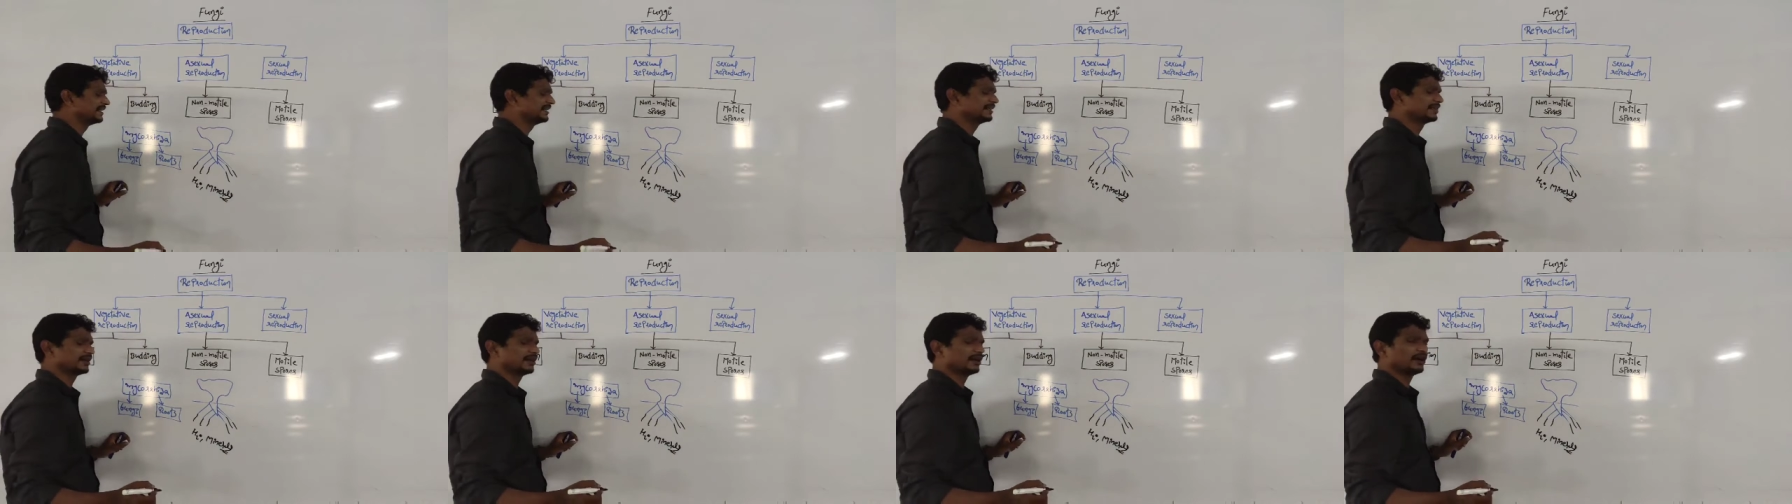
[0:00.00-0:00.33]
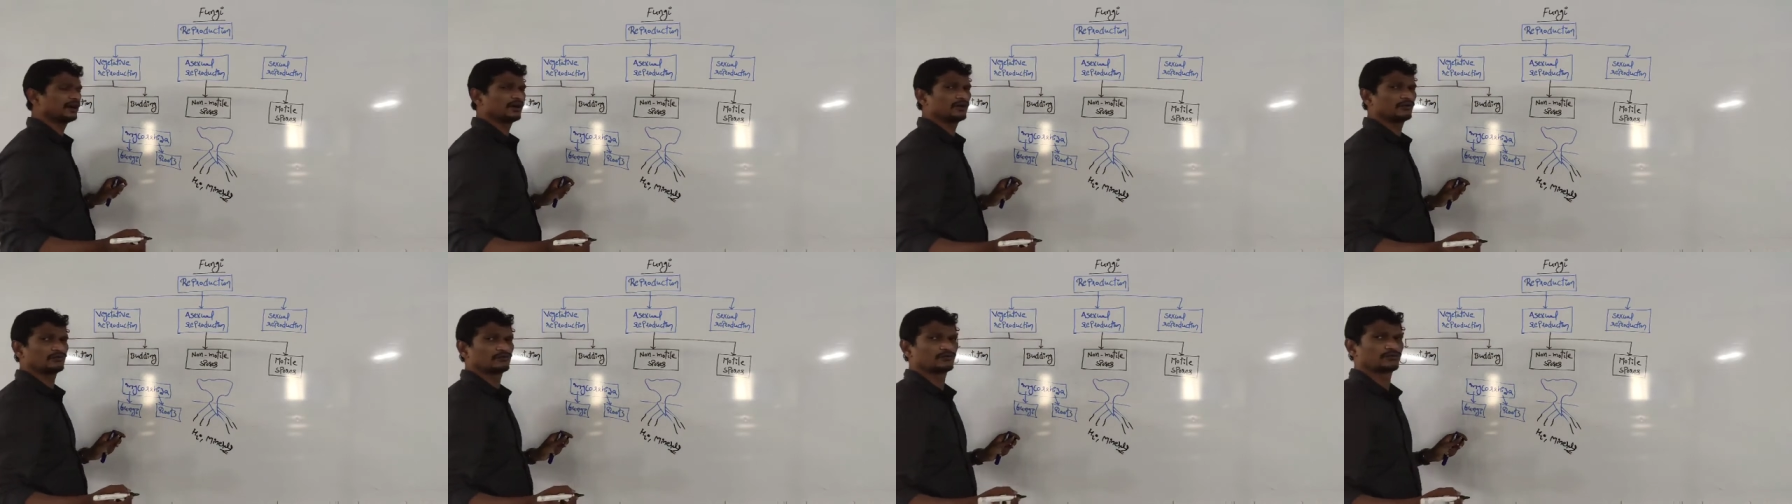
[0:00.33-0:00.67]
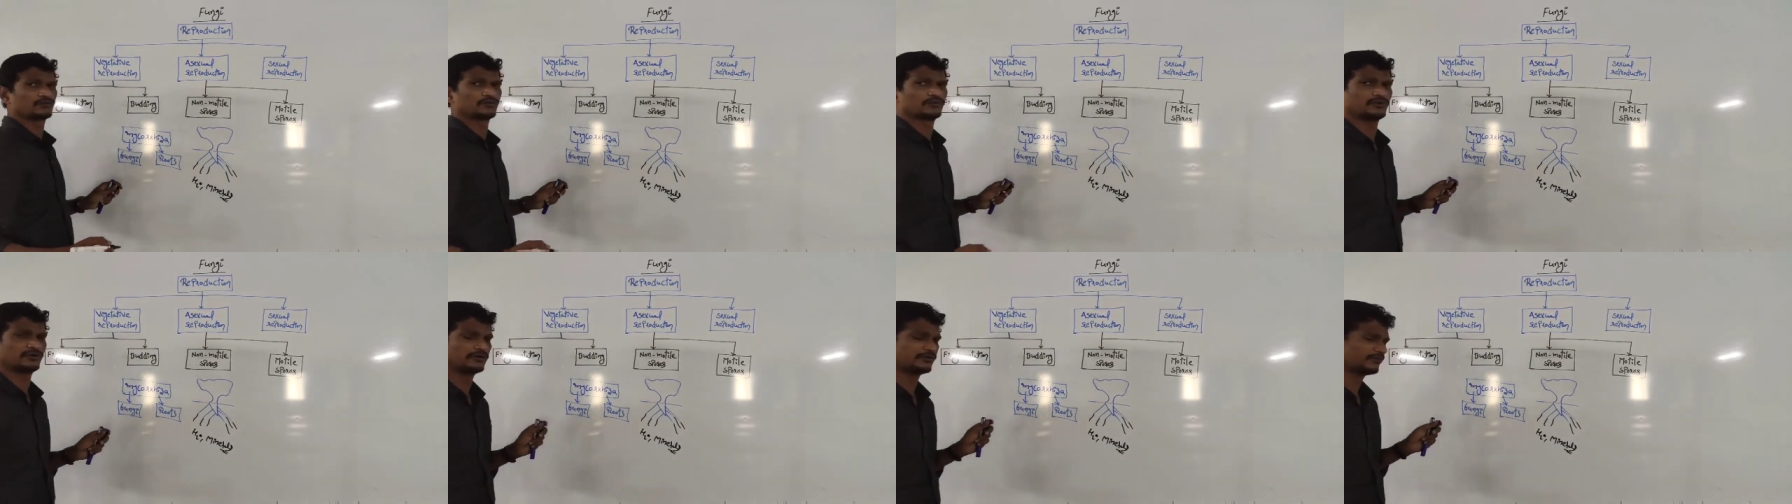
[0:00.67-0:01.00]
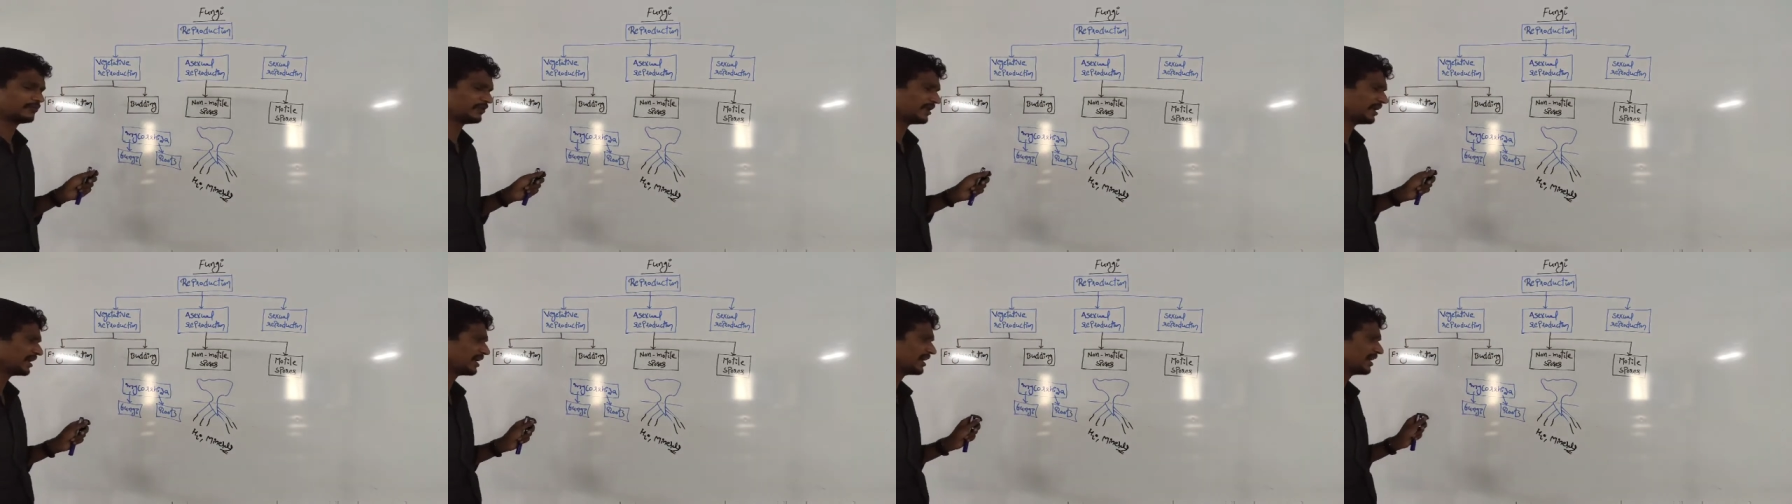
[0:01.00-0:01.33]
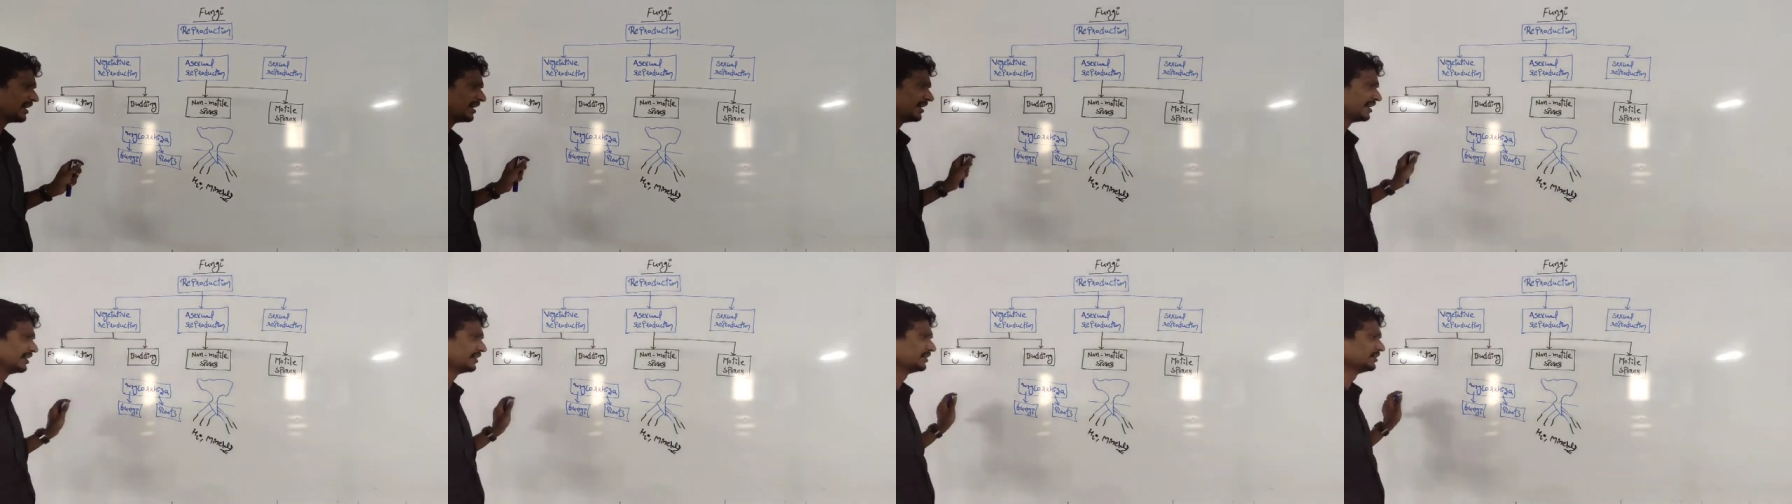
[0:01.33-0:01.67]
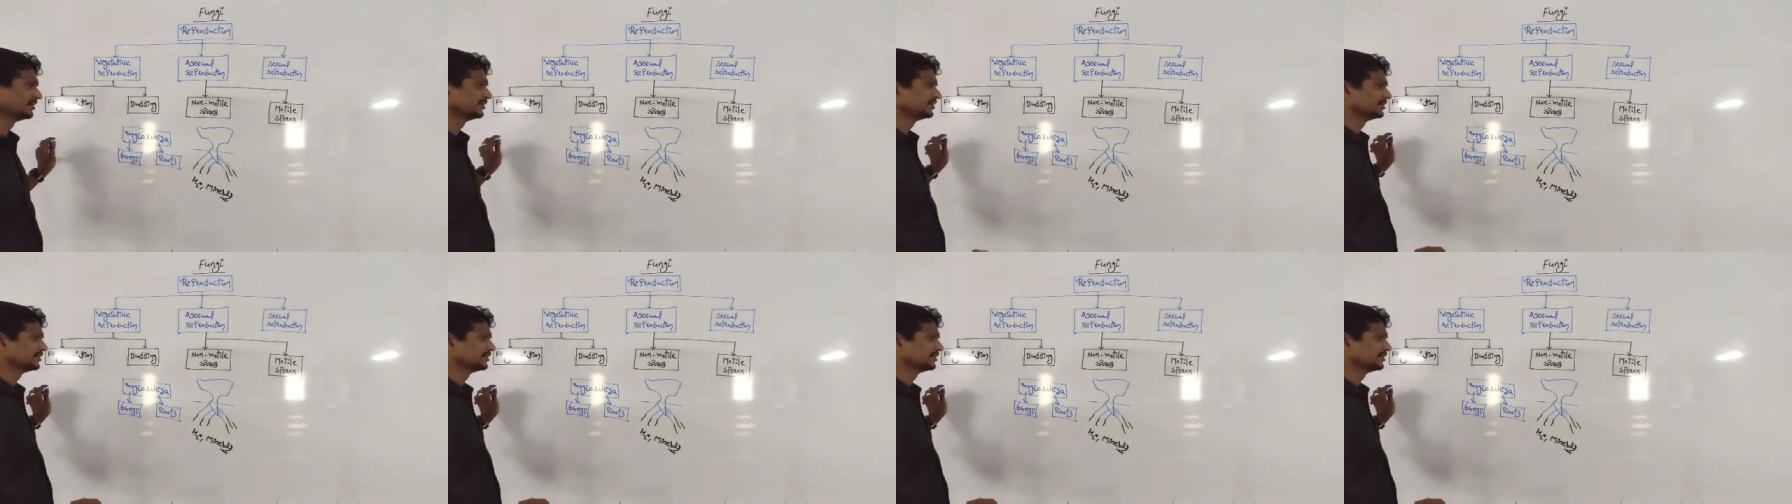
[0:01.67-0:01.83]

kind of fungi